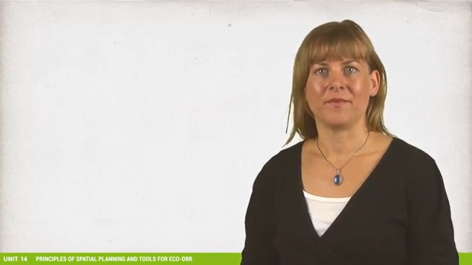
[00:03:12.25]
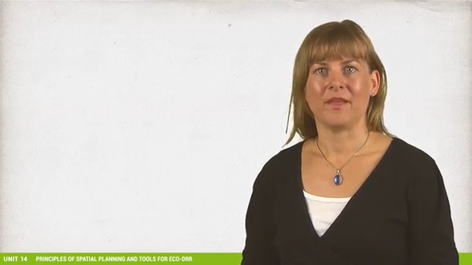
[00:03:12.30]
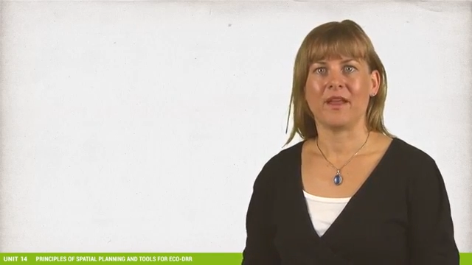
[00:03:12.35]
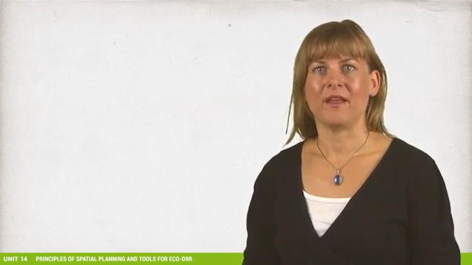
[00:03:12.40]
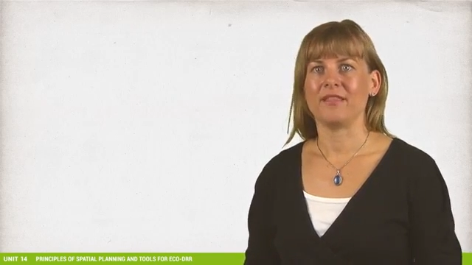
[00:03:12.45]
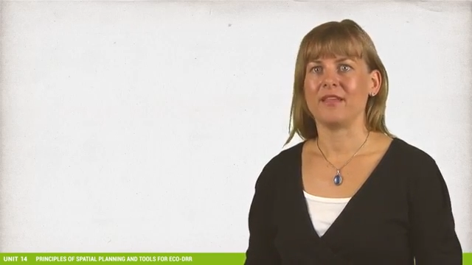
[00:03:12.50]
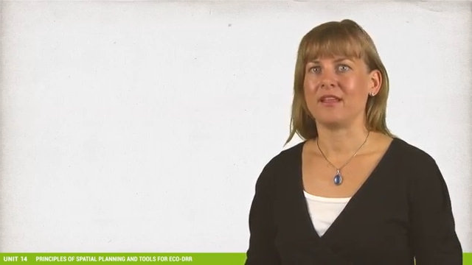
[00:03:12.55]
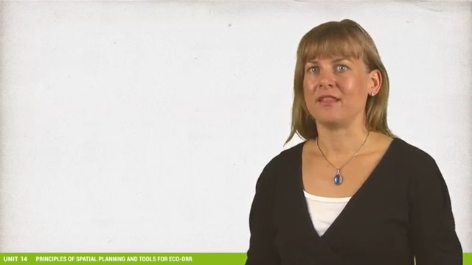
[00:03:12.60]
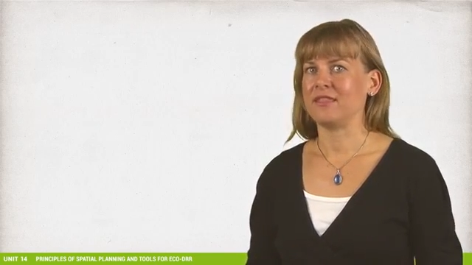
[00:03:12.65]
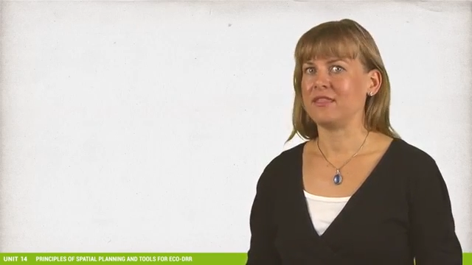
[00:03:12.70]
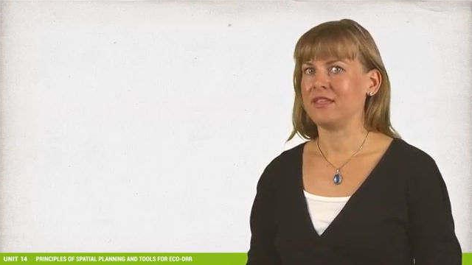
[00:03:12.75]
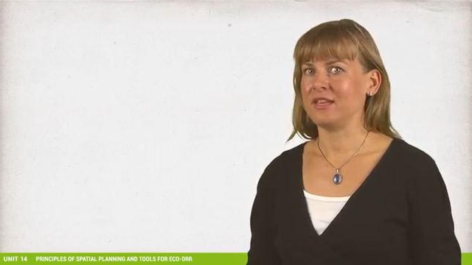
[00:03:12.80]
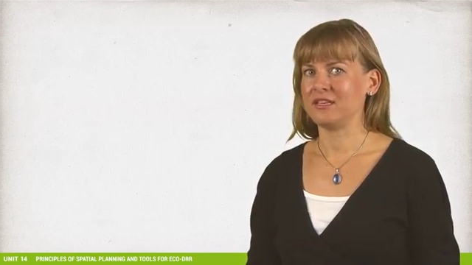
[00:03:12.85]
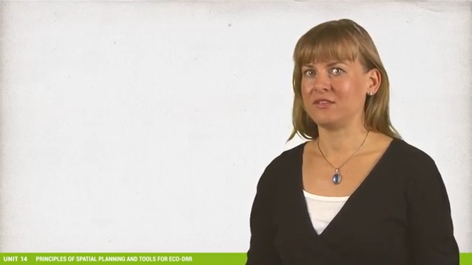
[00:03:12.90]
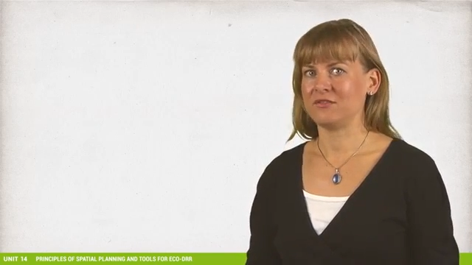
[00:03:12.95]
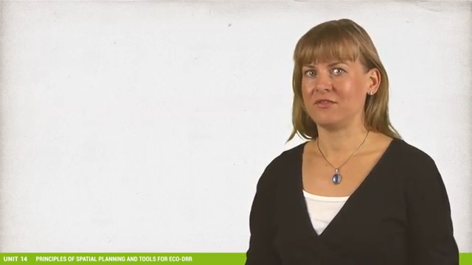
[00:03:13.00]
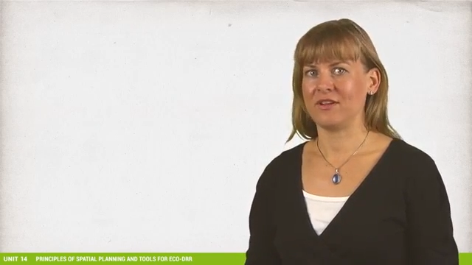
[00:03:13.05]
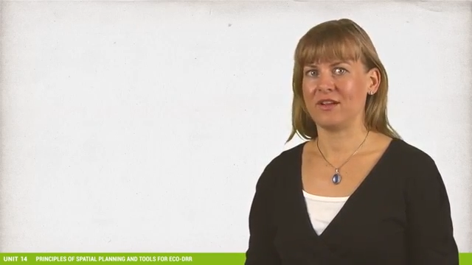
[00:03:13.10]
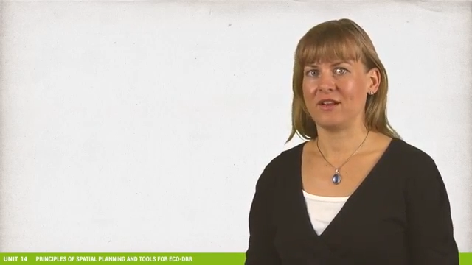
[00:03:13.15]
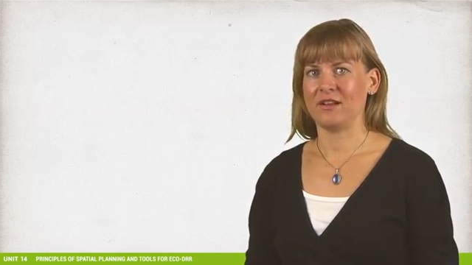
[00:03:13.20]
and that
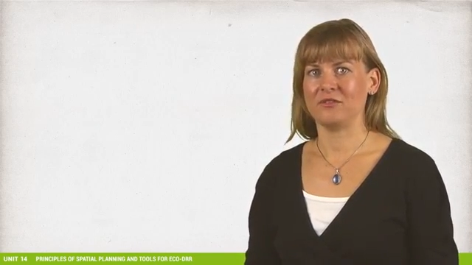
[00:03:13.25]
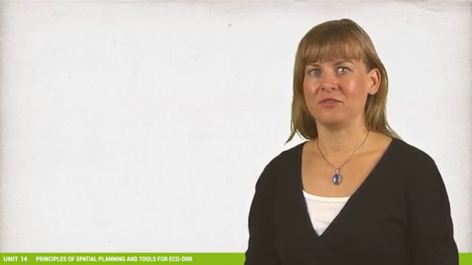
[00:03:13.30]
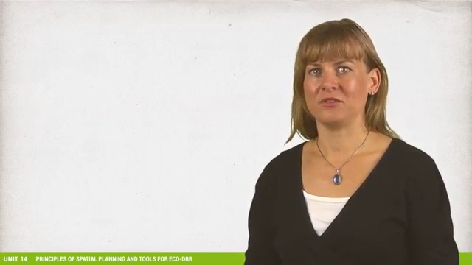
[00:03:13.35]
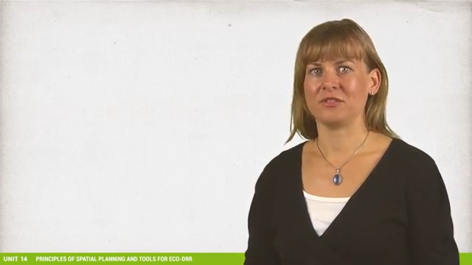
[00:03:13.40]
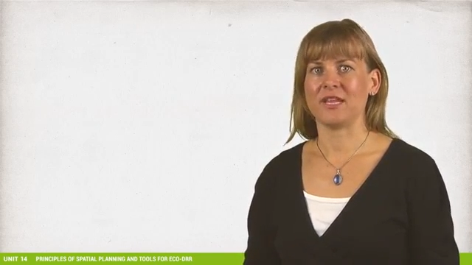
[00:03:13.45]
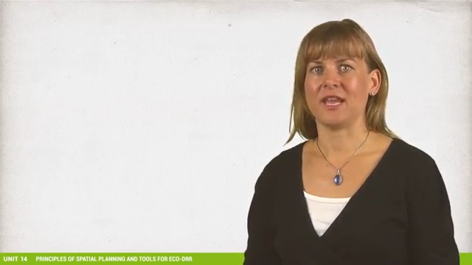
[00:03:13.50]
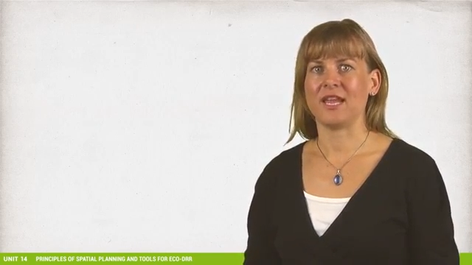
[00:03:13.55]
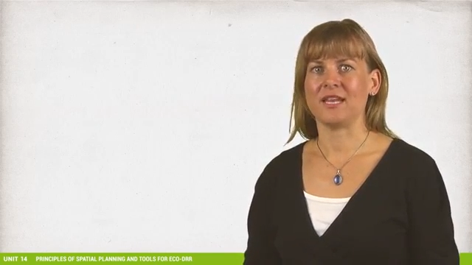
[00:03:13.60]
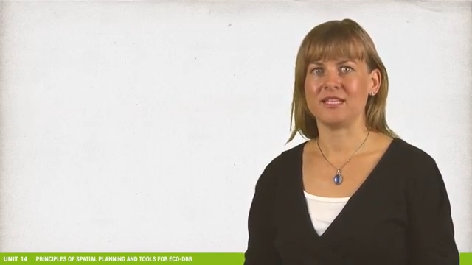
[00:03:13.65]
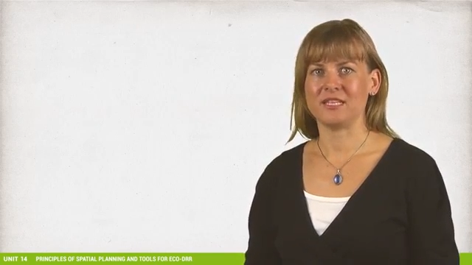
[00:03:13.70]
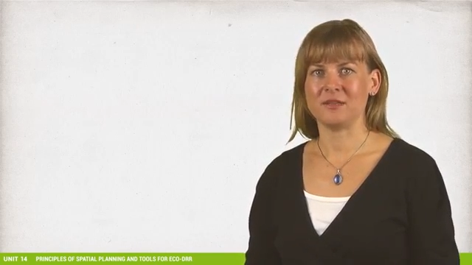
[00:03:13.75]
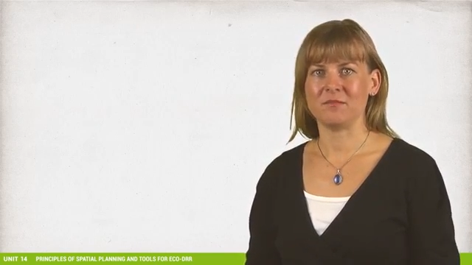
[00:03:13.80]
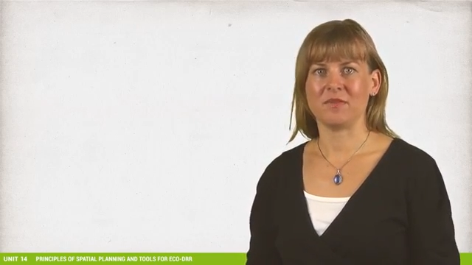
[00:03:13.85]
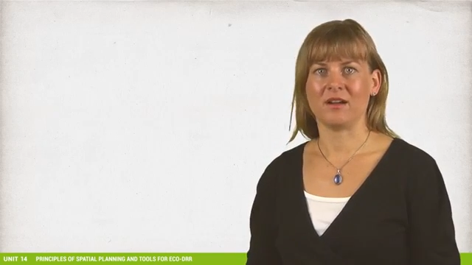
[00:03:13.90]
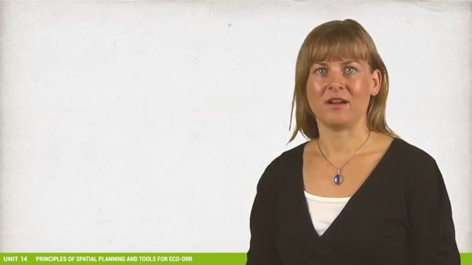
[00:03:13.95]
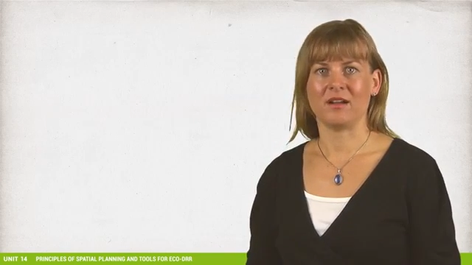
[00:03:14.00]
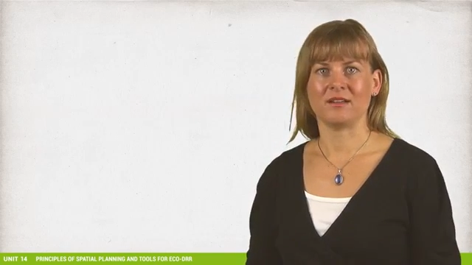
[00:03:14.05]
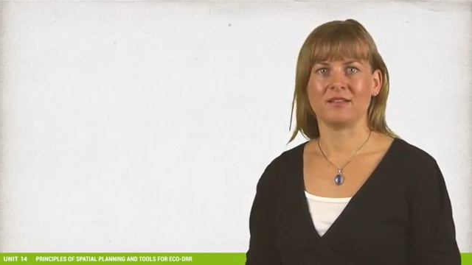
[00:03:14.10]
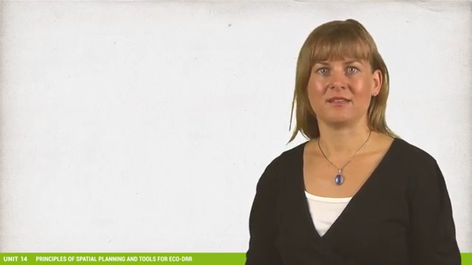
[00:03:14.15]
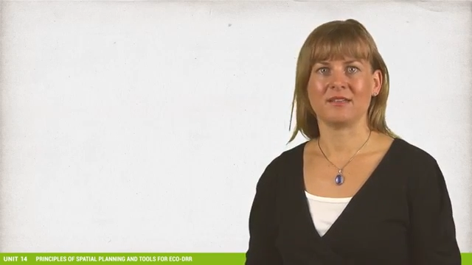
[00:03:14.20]
these values and
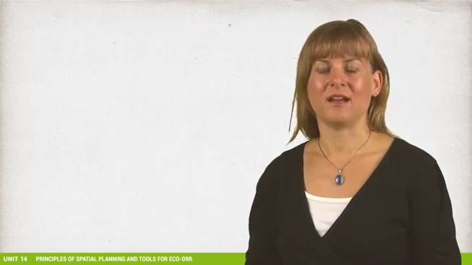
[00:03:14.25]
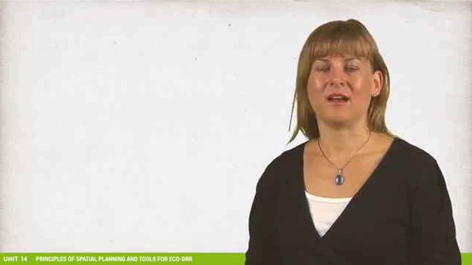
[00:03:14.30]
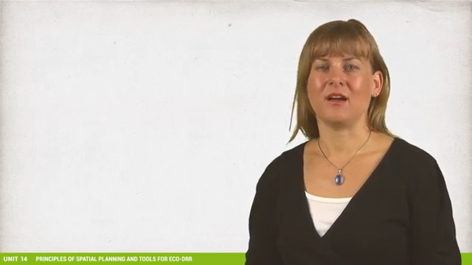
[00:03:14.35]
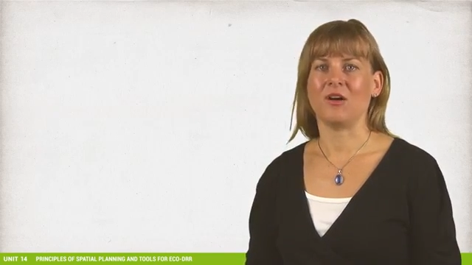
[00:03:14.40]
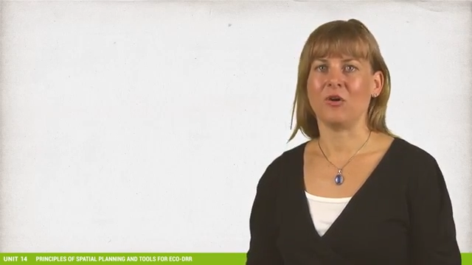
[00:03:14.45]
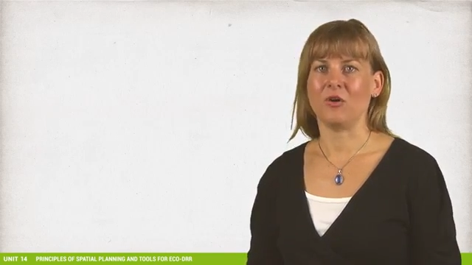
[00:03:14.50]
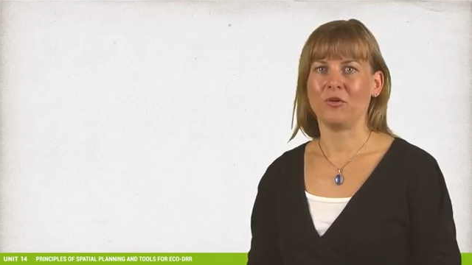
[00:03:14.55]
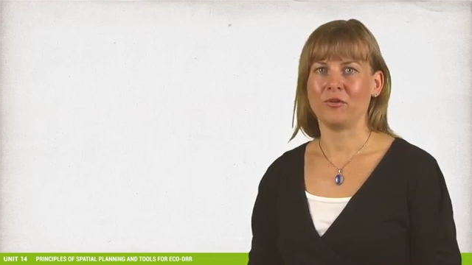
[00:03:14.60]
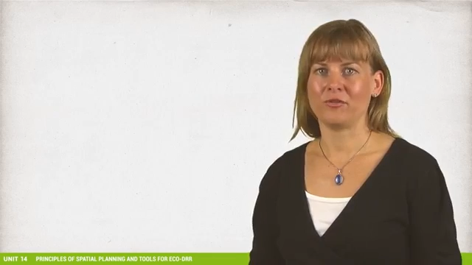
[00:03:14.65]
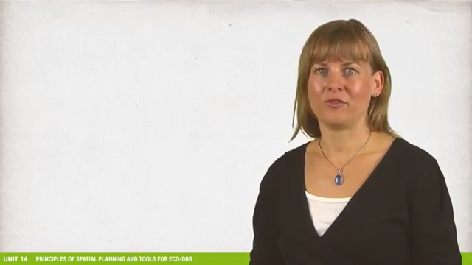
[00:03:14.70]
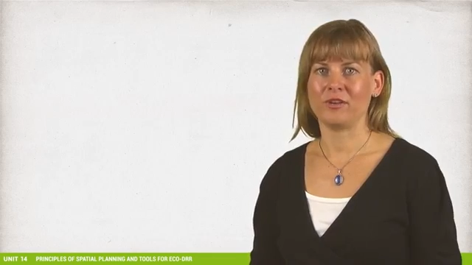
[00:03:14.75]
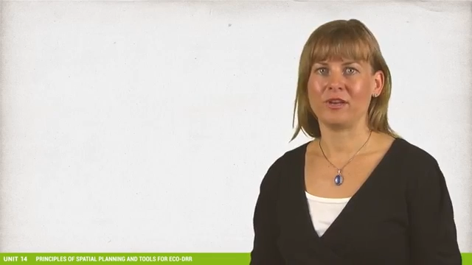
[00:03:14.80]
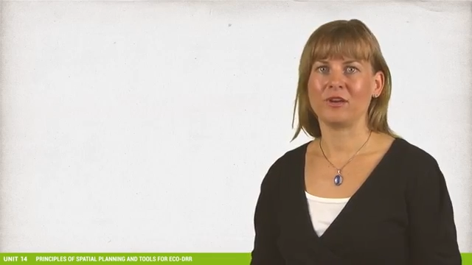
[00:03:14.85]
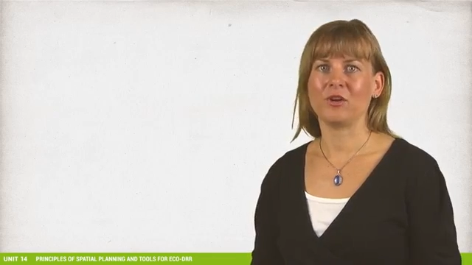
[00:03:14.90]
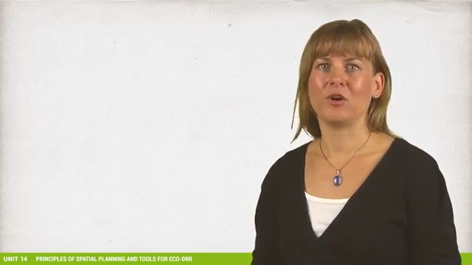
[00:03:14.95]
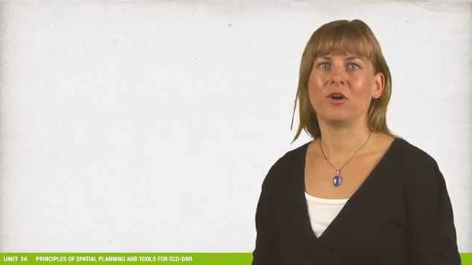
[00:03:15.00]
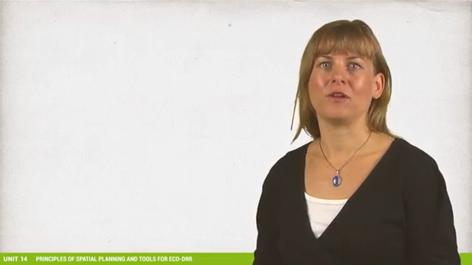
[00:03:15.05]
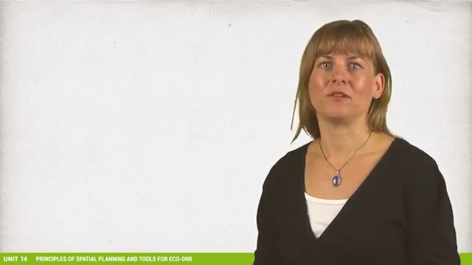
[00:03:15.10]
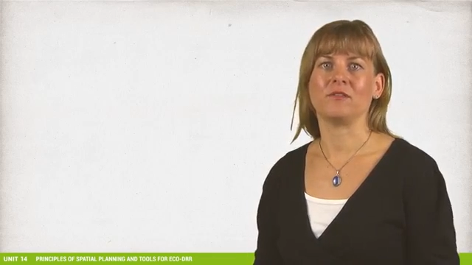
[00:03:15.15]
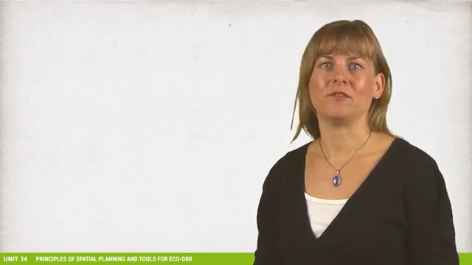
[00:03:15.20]
demands are often in
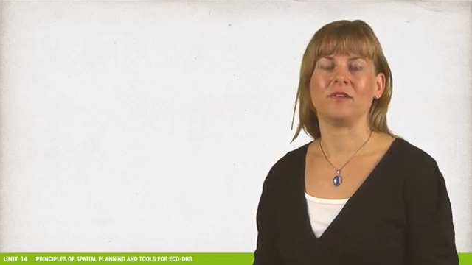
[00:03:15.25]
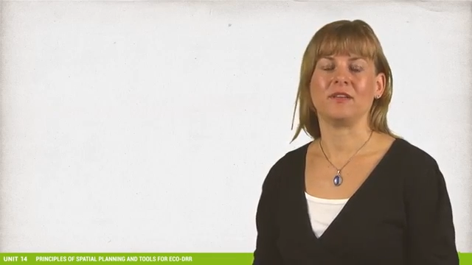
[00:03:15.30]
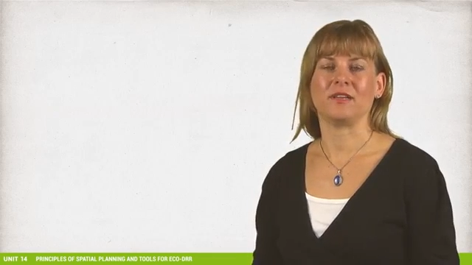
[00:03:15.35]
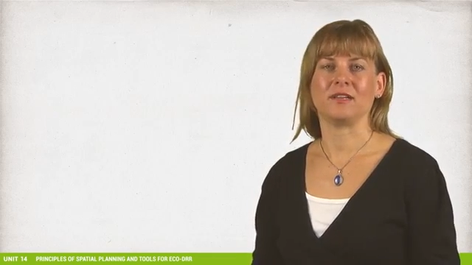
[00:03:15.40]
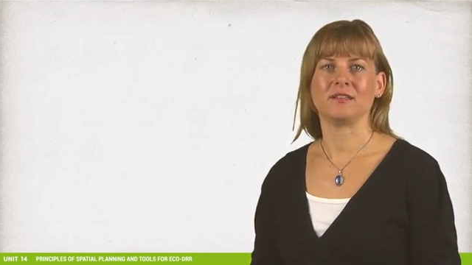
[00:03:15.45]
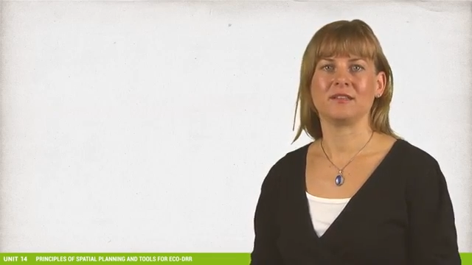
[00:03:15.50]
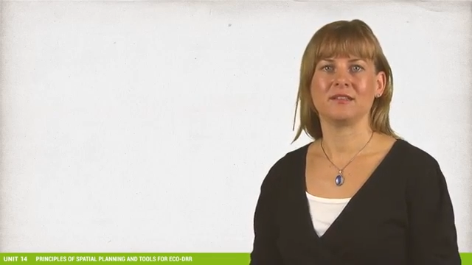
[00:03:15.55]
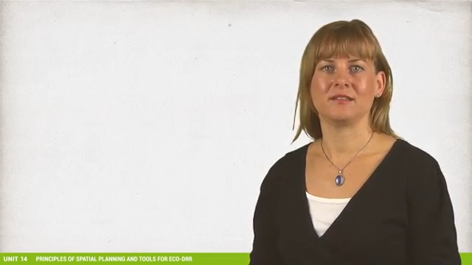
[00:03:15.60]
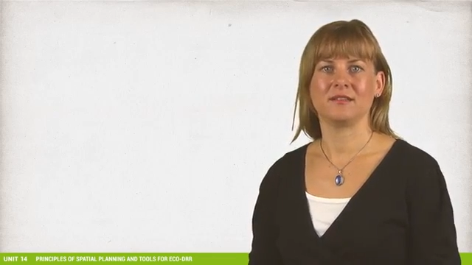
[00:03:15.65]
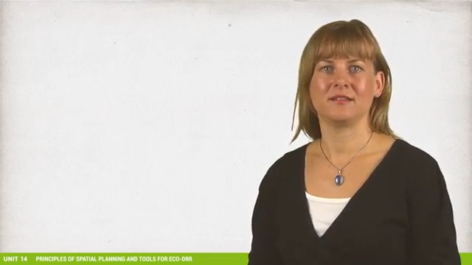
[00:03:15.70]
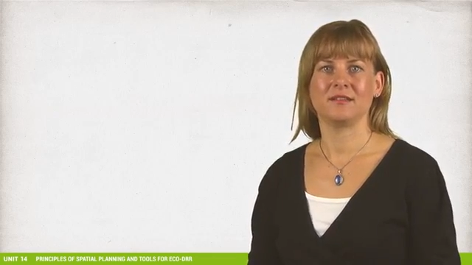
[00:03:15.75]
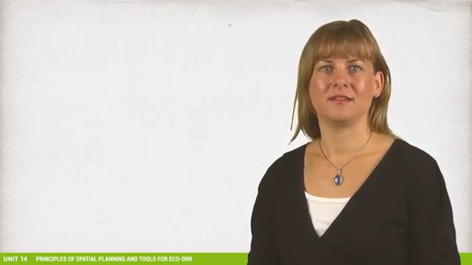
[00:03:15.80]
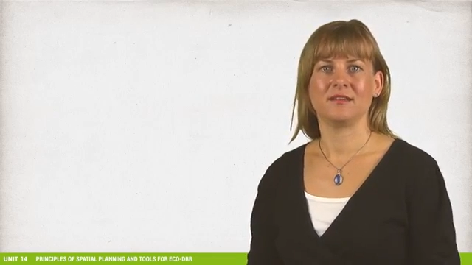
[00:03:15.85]
conflict.